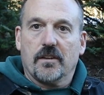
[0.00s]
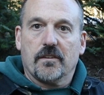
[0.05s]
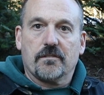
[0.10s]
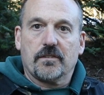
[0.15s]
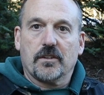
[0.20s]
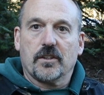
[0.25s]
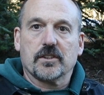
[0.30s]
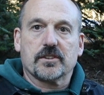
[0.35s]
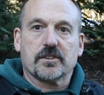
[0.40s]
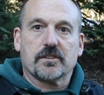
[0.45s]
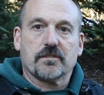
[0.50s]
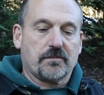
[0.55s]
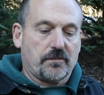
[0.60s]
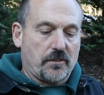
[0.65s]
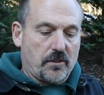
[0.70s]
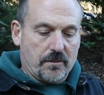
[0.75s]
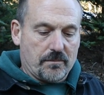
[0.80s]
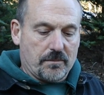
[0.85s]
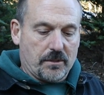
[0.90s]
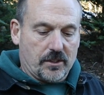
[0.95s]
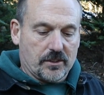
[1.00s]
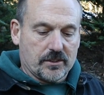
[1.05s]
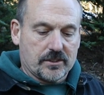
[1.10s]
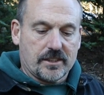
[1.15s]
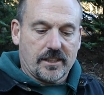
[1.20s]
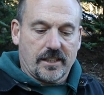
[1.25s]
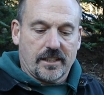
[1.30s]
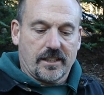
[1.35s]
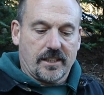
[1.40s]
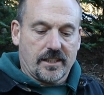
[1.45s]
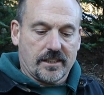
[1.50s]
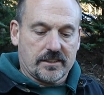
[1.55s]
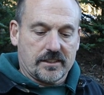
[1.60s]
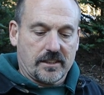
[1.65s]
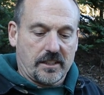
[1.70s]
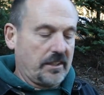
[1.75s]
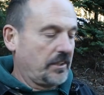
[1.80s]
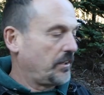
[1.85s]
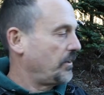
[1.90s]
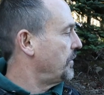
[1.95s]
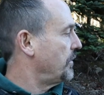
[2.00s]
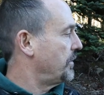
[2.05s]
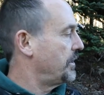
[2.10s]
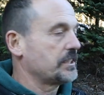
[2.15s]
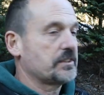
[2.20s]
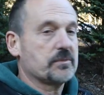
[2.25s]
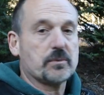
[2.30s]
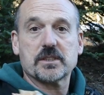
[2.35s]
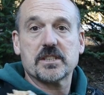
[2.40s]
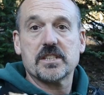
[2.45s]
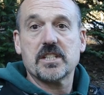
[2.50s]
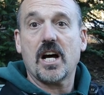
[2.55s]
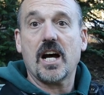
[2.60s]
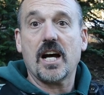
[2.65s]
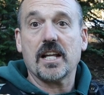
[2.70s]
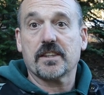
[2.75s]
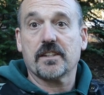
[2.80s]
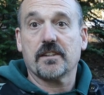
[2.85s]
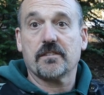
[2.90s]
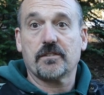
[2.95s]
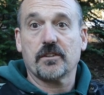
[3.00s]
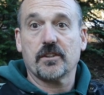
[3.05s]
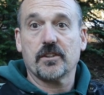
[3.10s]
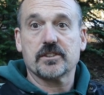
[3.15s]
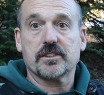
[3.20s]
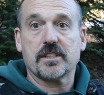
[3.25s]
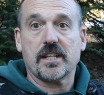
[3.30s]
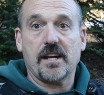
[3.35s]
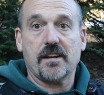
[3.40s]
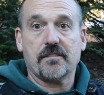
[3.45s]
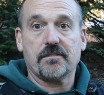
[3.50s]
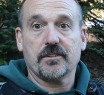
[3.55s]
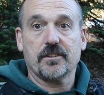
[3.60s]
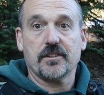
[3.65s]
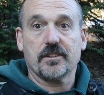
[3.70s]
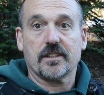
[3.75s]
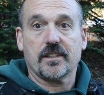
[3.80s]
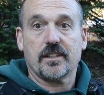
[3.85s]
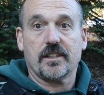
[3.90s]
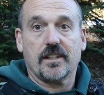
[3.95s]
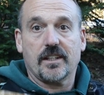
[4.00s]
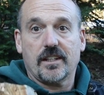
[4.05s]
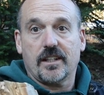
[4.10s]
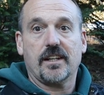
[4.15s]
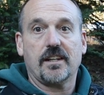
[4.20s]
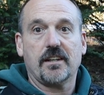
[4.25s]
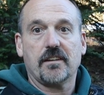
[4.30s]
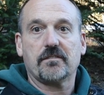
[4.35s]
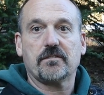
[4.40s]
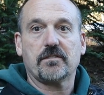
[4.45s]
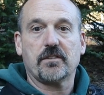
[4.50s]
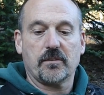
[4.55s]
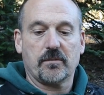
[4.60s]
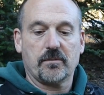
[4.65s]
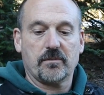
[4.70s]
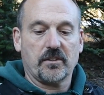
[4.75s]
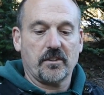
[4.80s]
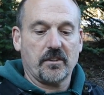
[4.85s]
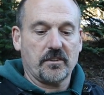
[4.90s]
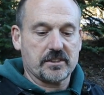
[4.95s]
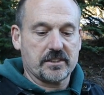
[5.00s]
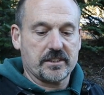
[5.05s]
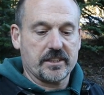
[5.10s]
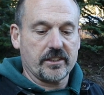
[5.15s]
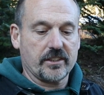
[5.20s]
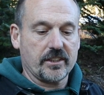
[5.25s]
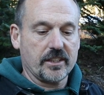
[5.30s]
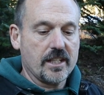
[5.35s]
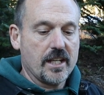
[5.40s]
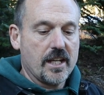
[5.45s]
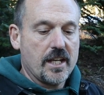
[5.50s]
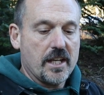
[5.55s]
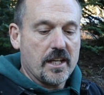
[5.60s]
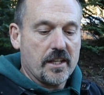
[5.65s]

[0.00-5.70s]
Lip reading: first and foremost, I'd like to say, you know, this was not the first effort for stealing.